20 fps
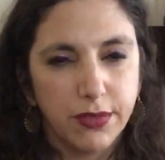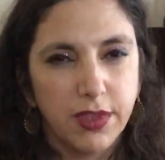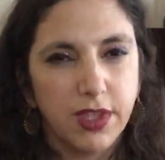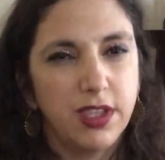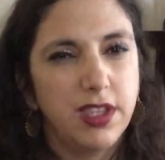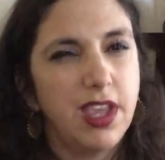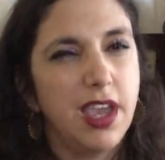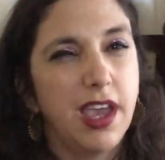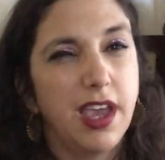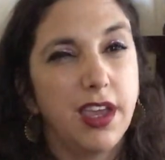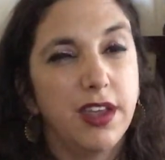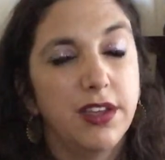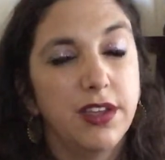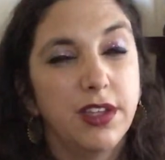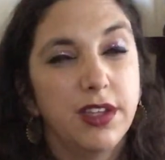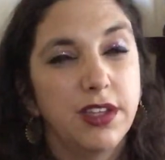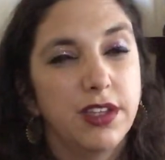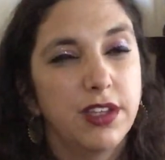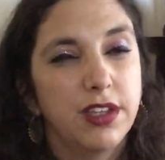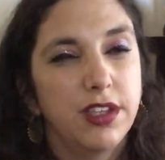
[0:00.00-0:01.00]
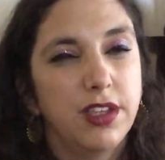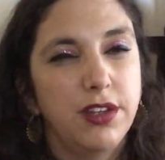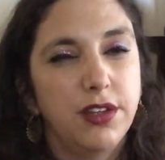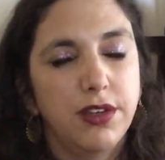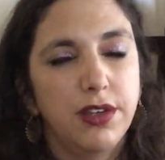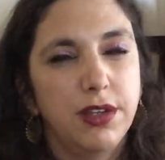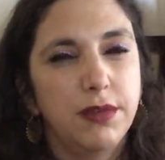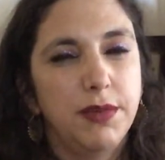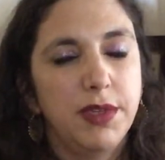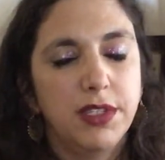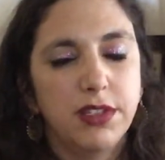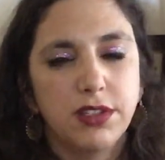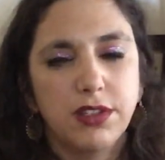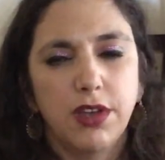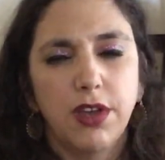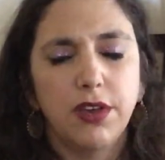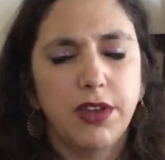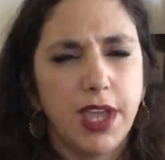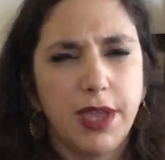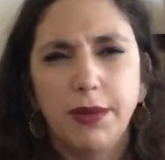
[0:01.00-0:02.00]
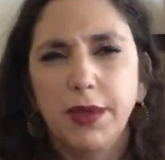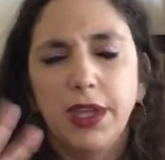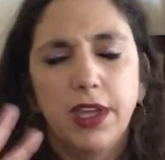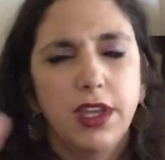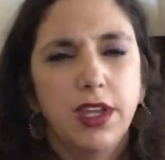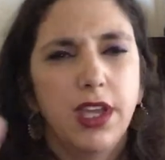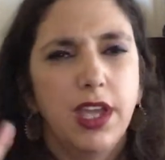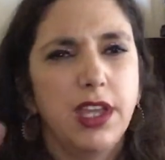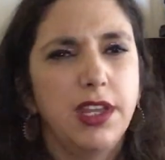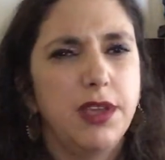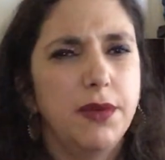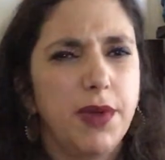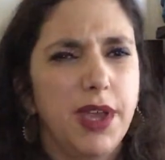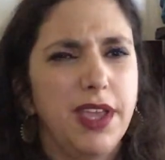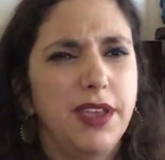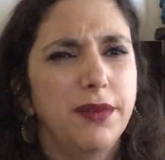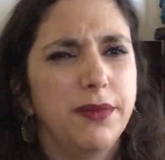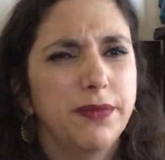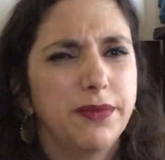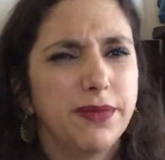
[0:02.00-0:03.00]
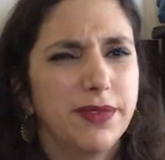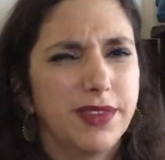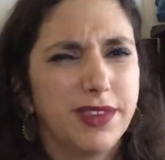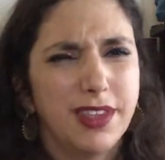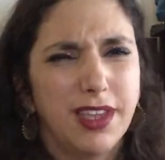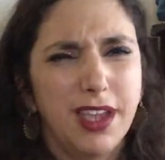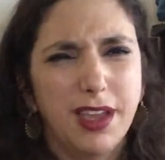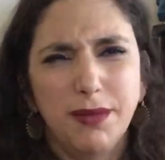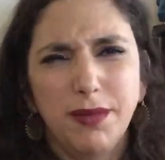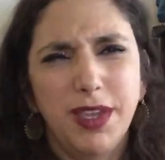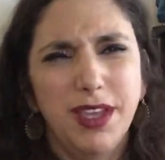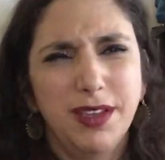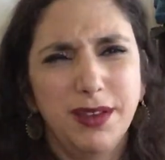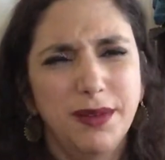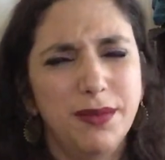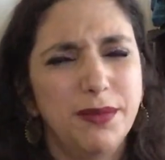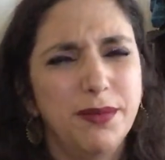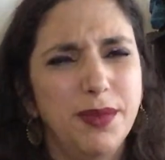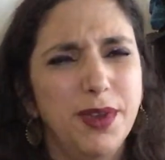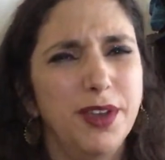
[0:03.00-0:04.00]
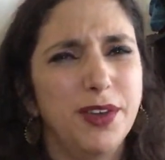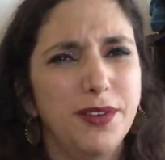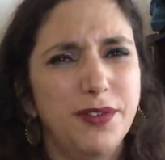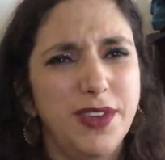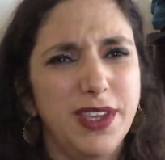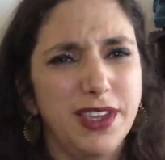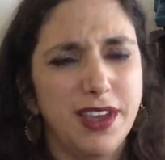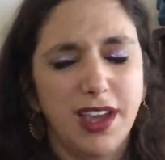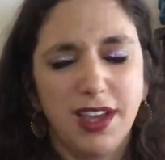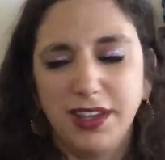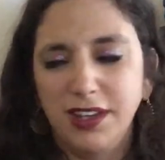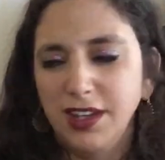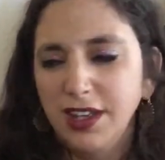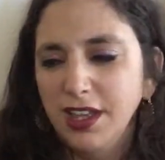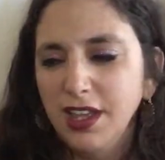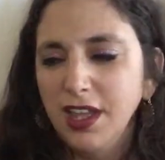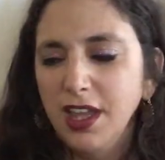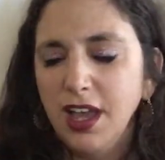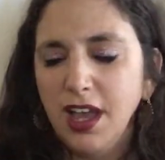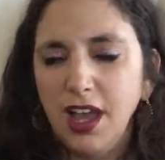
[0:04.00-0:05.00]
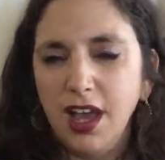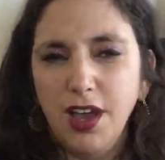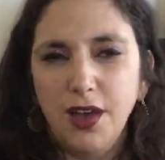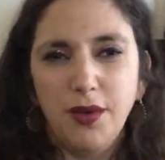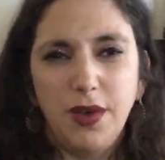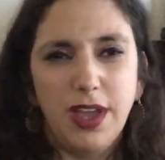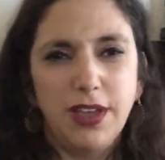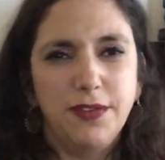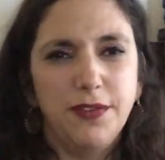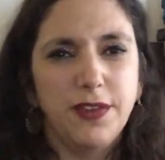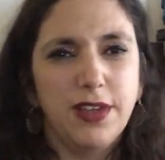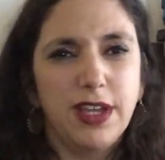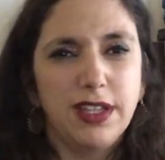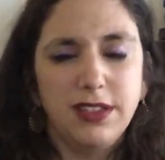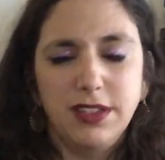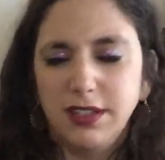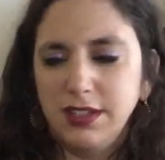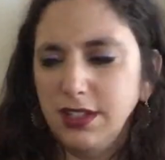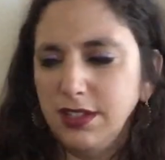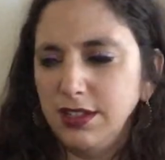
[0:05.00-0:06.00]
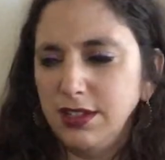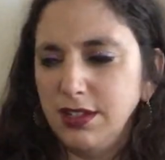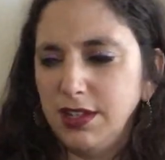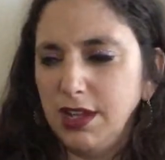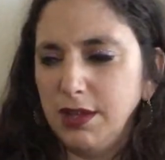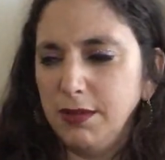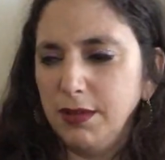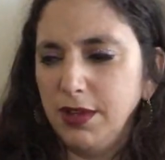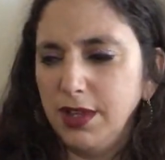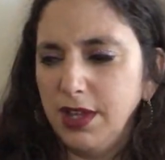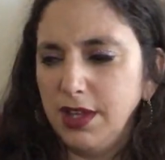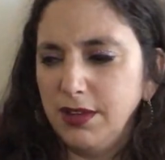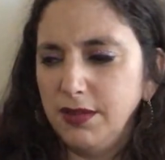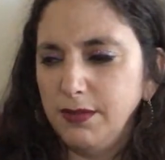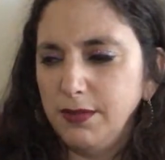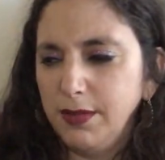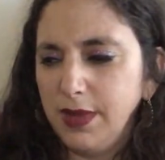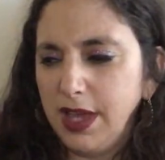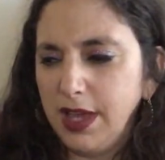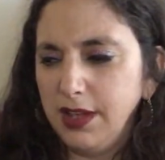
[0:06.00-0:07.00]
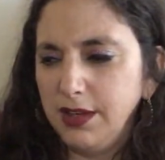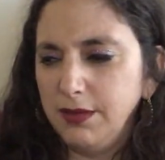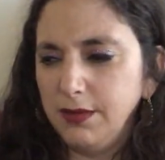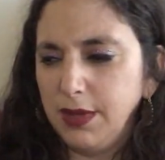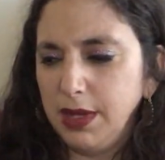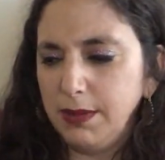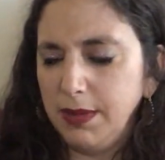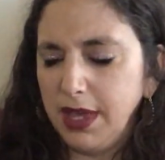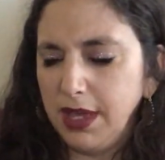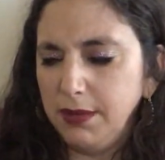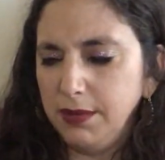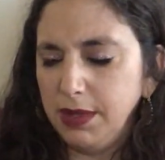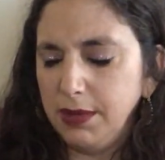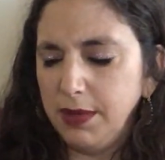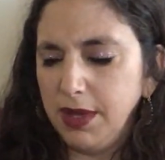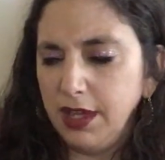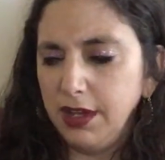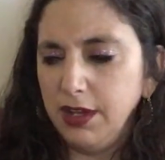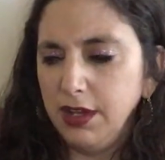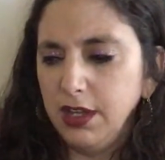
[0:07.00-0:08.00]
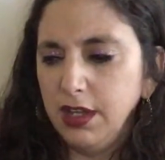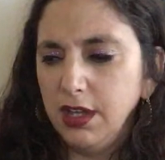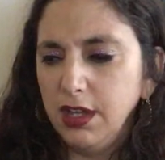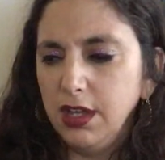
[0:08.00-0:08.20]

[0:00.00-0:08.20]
Yeah. You know what I mean? So, okay. Anyway, moving on. Oh, I forgot to set the timer again. My bad.